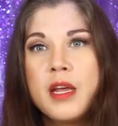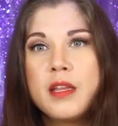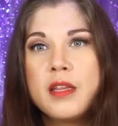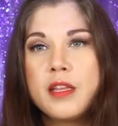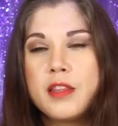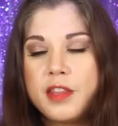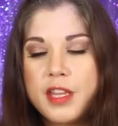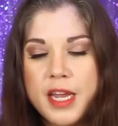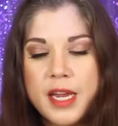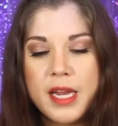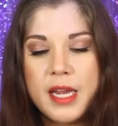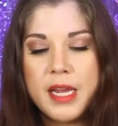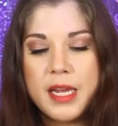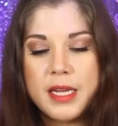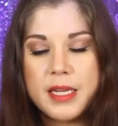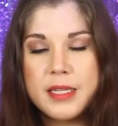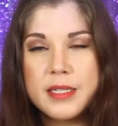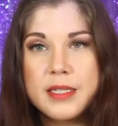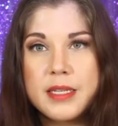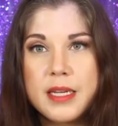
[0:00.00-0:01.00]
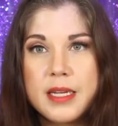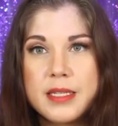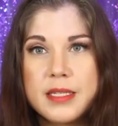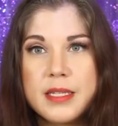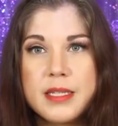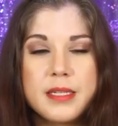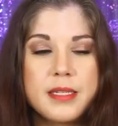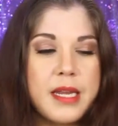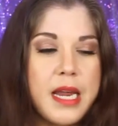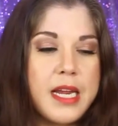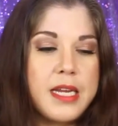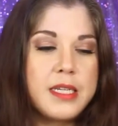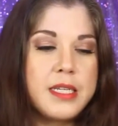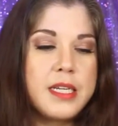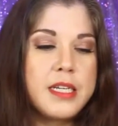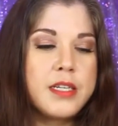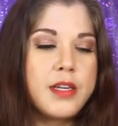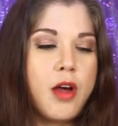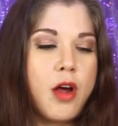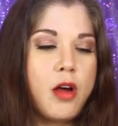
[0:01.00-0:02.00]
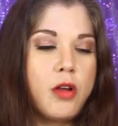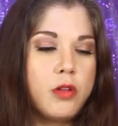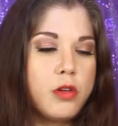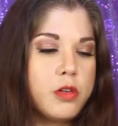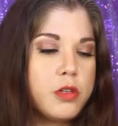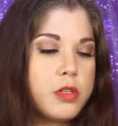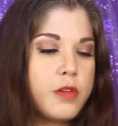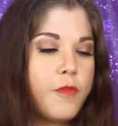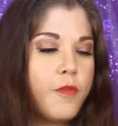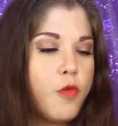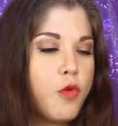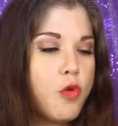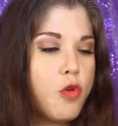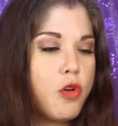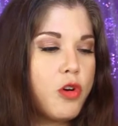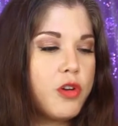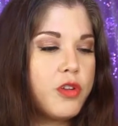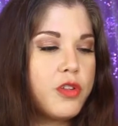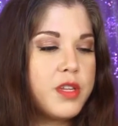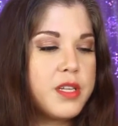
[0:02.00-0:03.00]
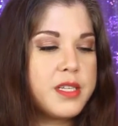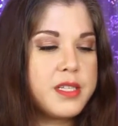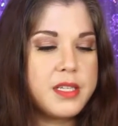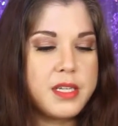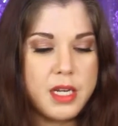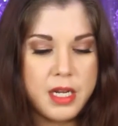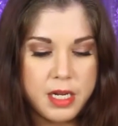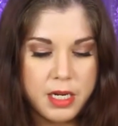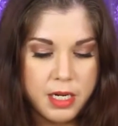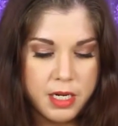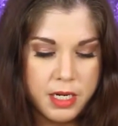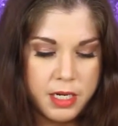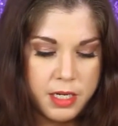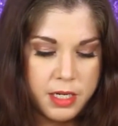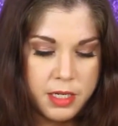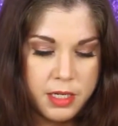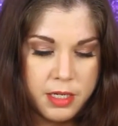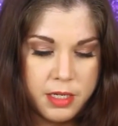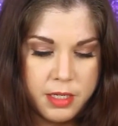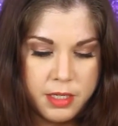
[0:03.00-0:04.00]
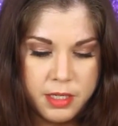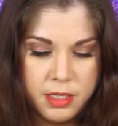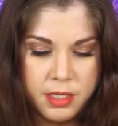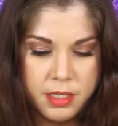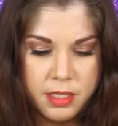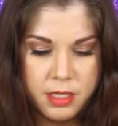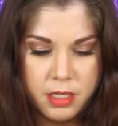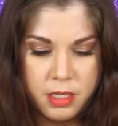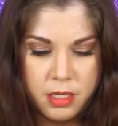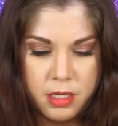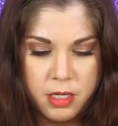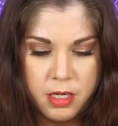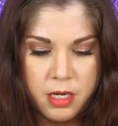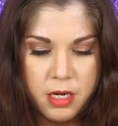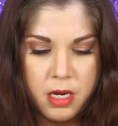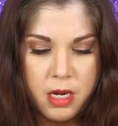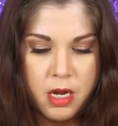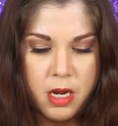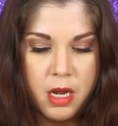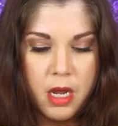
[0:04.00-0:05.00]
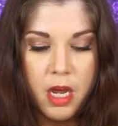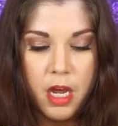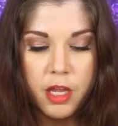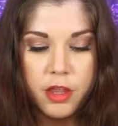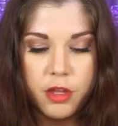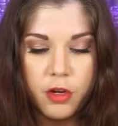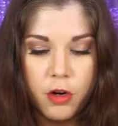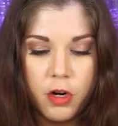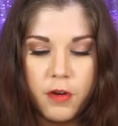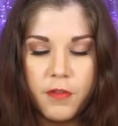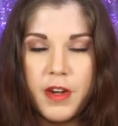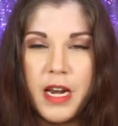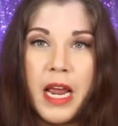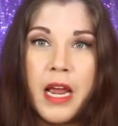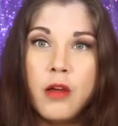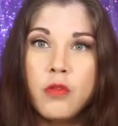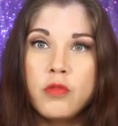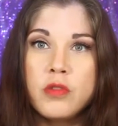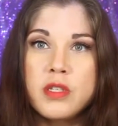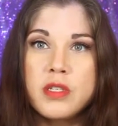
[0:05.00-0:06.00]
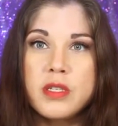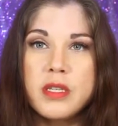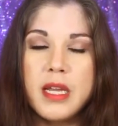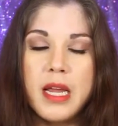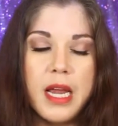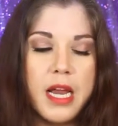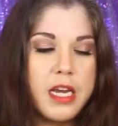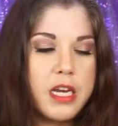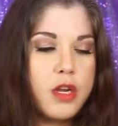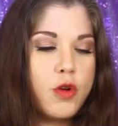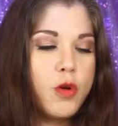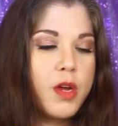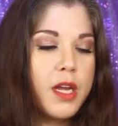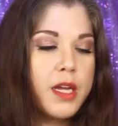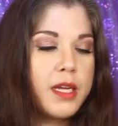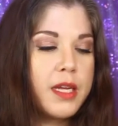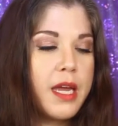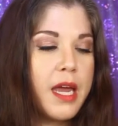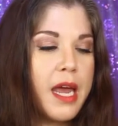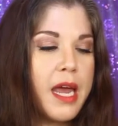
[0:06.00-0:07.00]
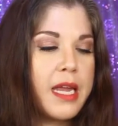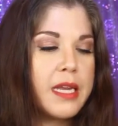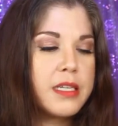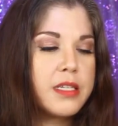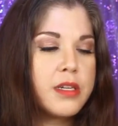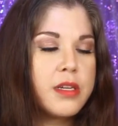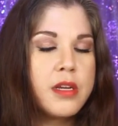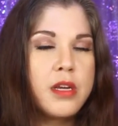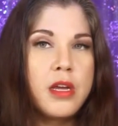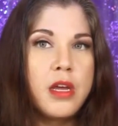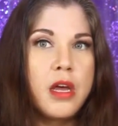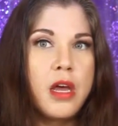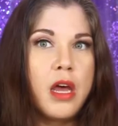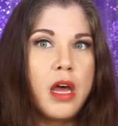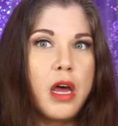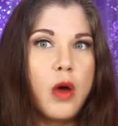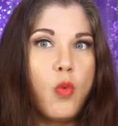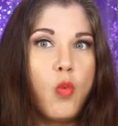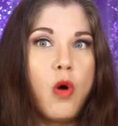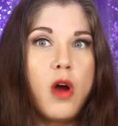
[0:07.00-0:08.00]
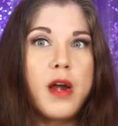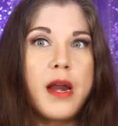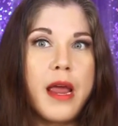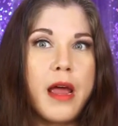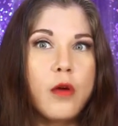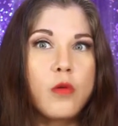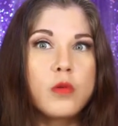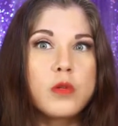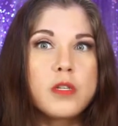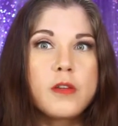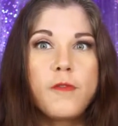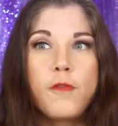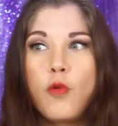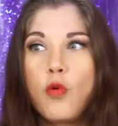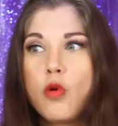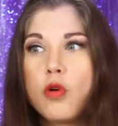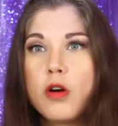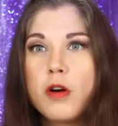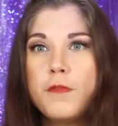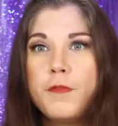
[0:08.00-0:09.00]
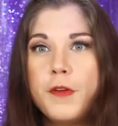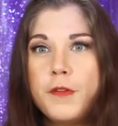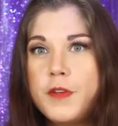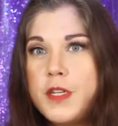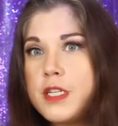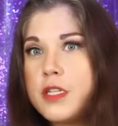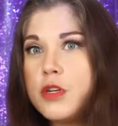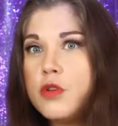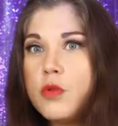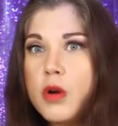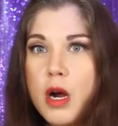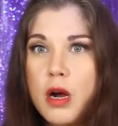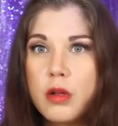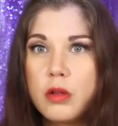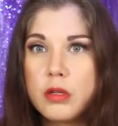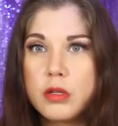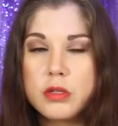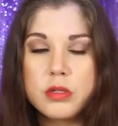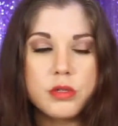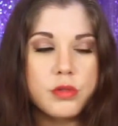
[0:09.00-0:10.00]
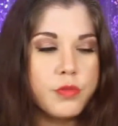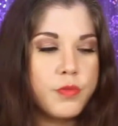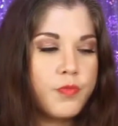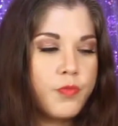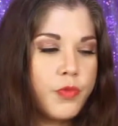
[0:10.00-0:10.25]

The thing is this is $18 for, this is 1/3 of an ounce, and you can get 1 ounce for $52.